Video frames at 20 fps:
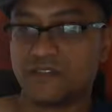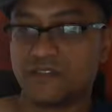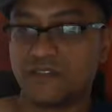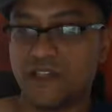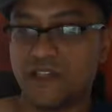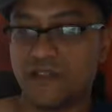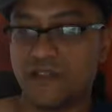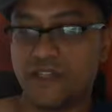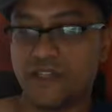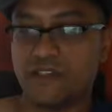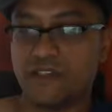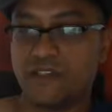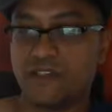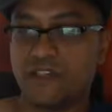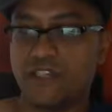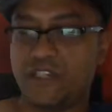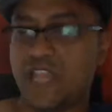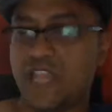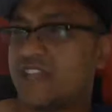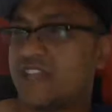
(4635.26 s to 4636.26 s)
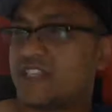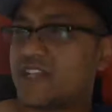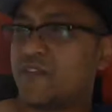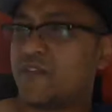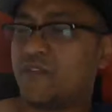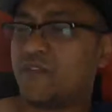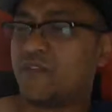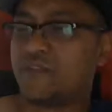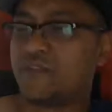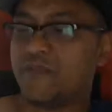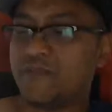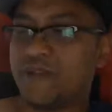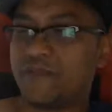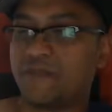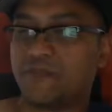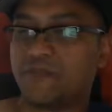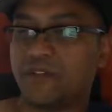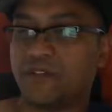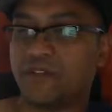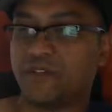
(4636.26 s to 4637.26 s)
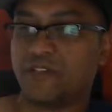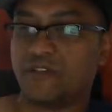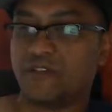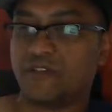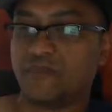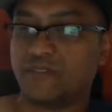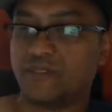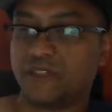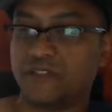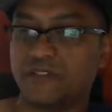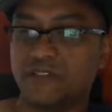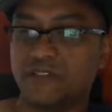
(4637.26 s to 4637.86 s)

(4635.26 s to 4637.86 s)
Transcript: Then yes, I don't know what you mean by real though, but